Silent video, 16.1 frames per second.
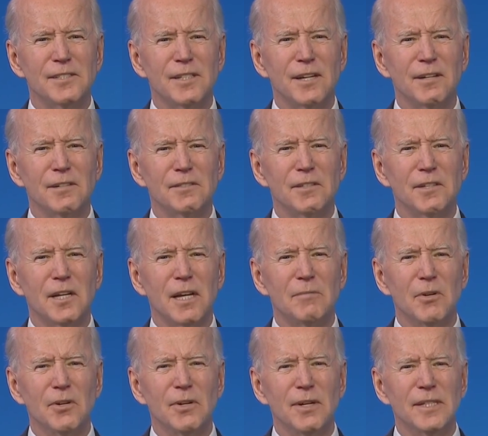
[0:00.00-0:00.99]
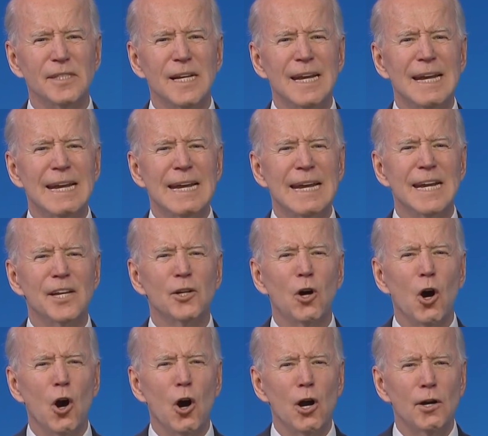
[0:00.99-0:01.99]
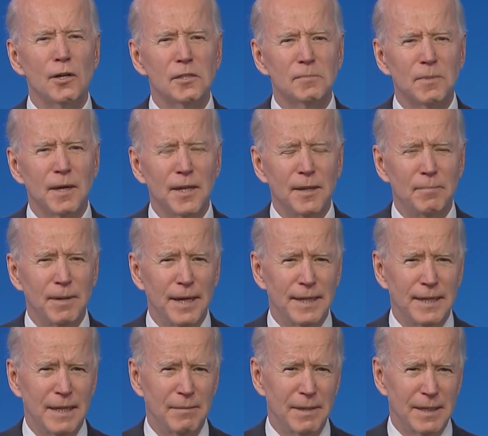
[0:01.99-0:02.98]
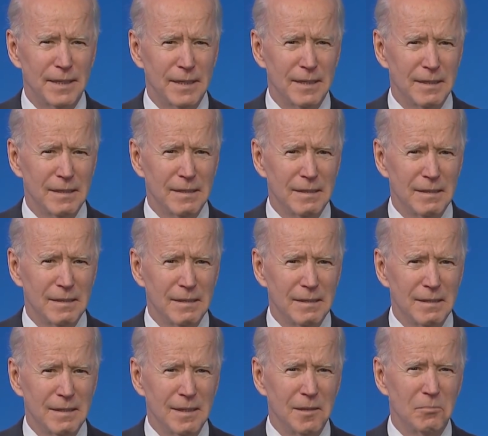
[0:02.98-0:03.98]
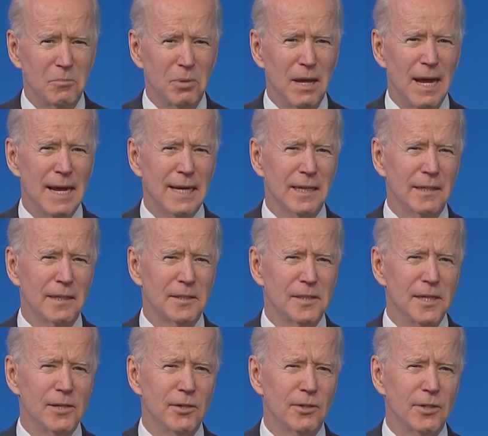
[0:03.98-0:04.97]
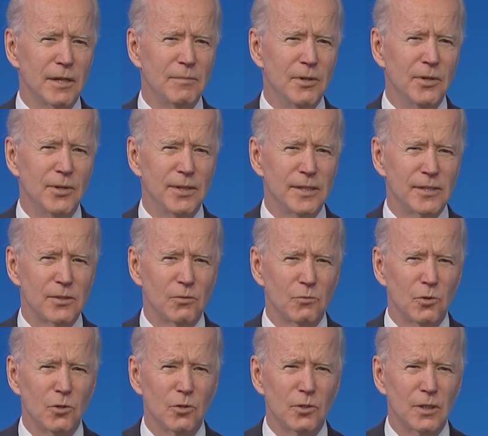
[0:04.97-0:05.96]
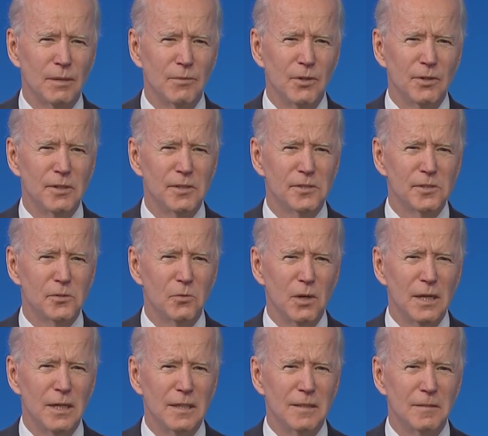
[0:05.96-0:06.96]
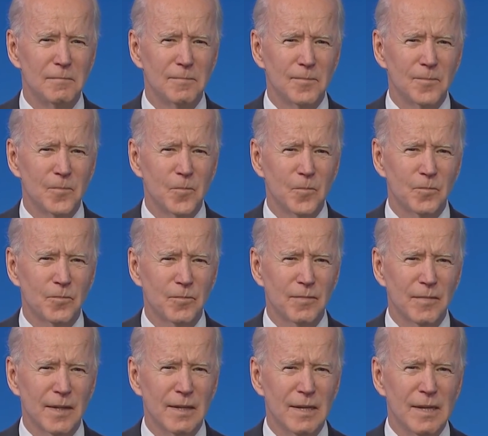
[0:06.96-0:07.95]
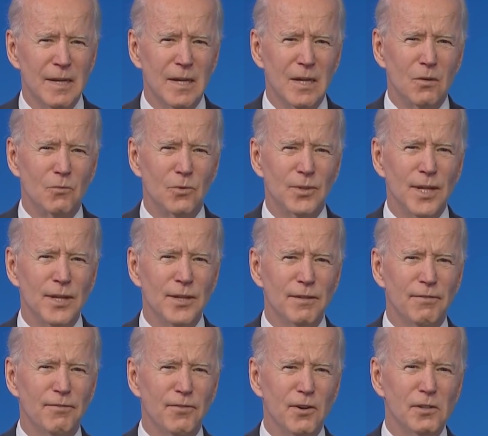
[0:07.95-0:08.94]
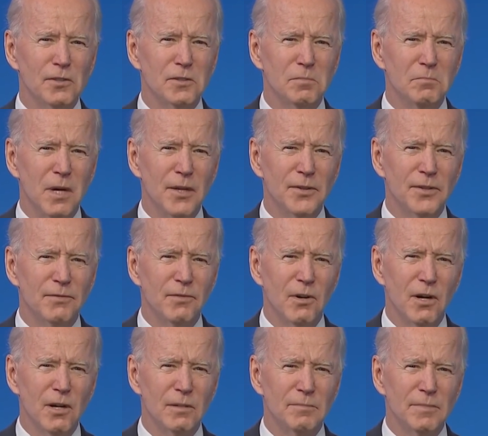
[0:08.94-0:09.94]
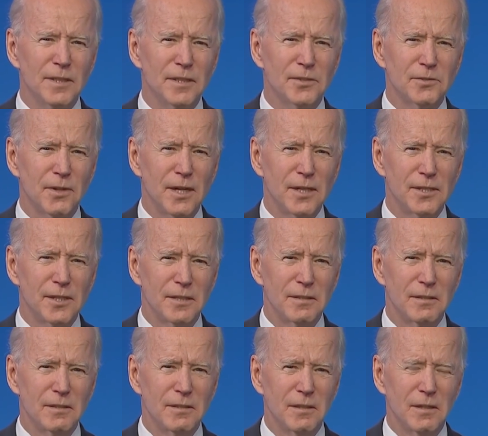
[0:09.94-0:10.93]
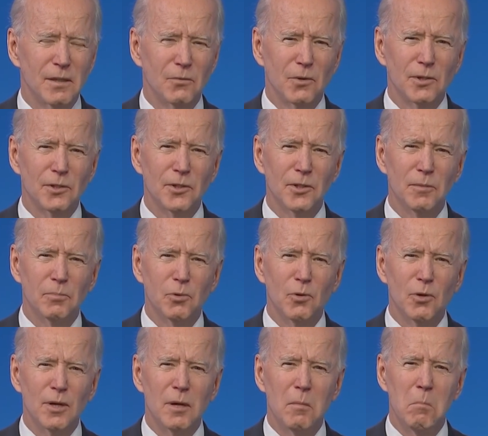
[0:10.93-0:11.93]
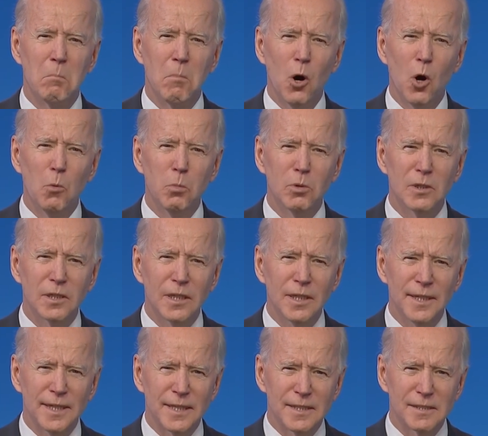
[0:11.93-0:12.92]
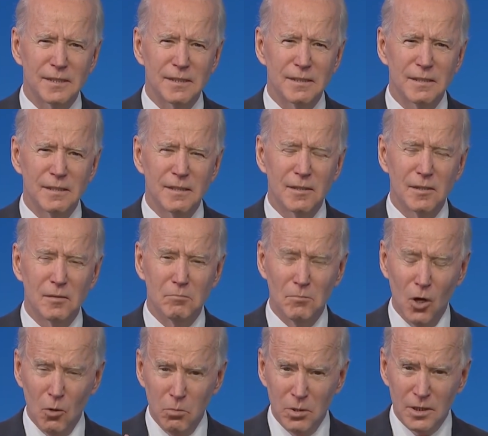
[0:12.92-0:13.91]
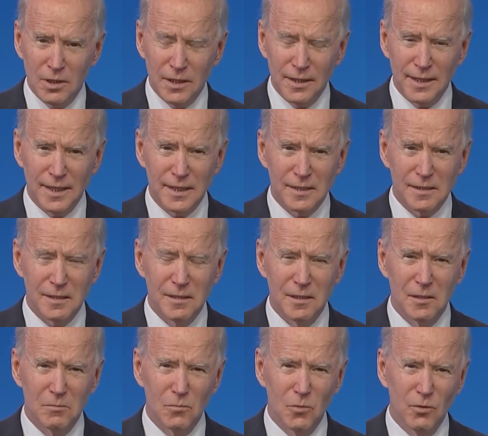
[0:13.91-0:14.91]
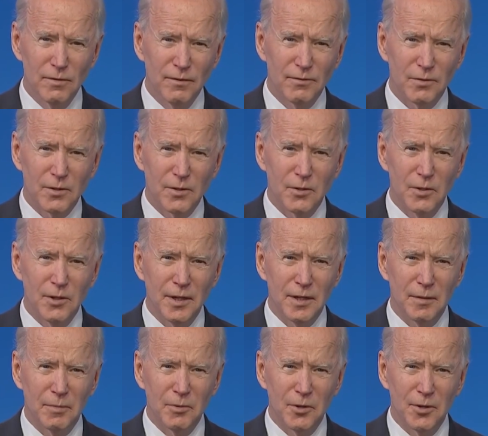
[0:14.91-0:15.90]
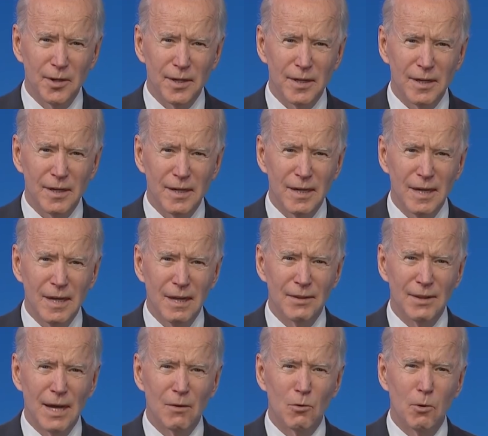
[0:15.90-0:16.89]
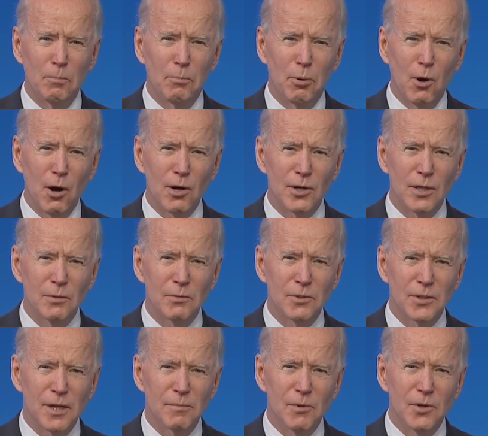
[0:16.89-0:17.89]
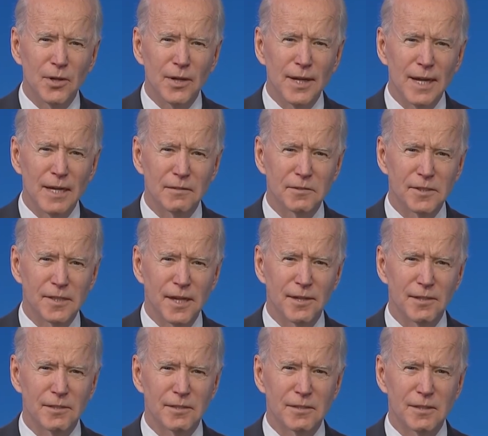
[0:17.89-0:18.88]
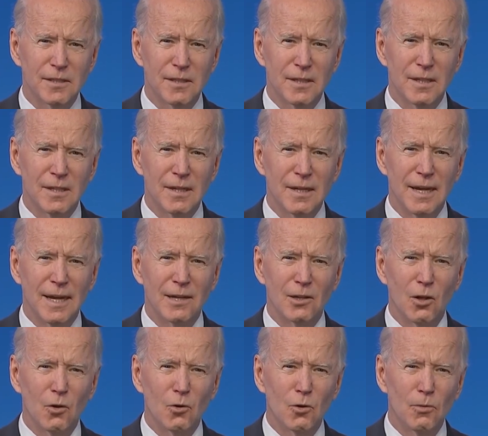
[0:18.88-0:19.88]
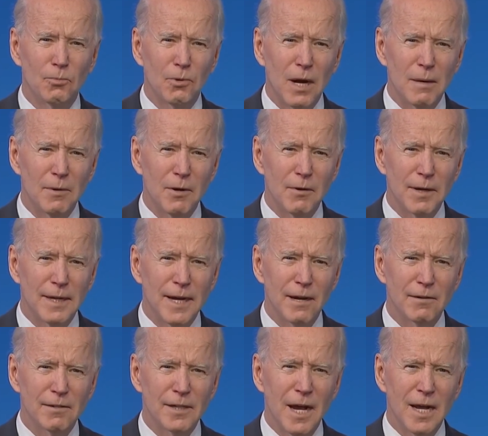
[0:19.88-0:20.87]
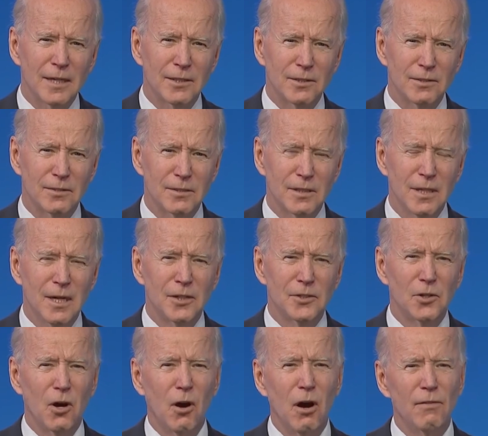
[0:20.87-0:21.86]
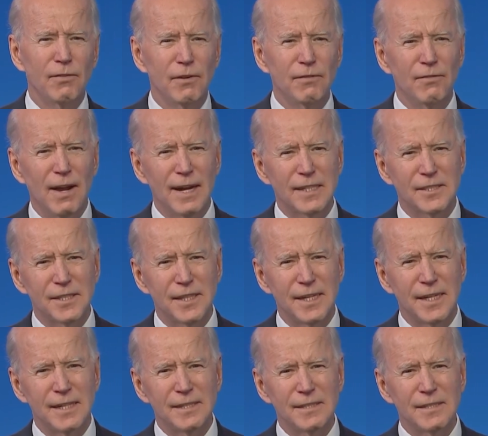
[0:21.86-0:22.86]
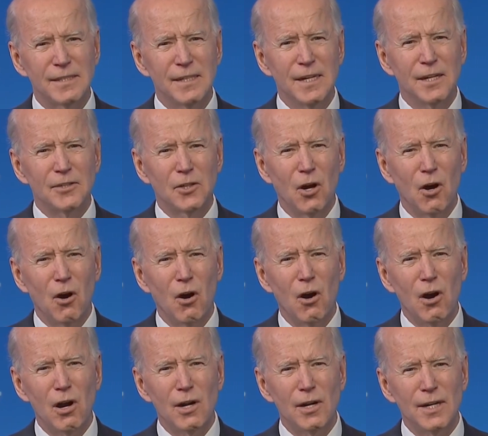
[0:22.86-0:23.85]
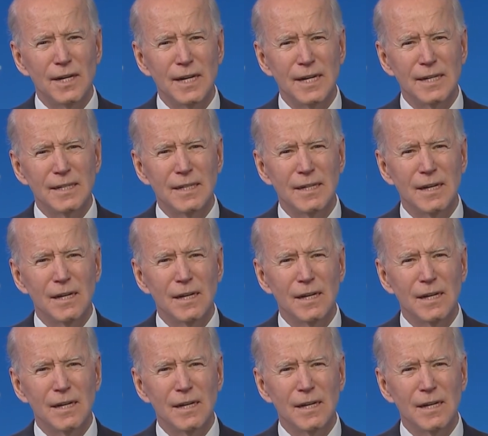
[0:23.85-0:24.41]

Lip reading: centers in communities hit hardest by the pandemic, in Black and Latino communities and rural communities as well. Within the first month of our administration, we're going to deploy mobile clinics, moving from community to community, that will partner with community health centers and local primary care doctors to offer vaccines to hard-hit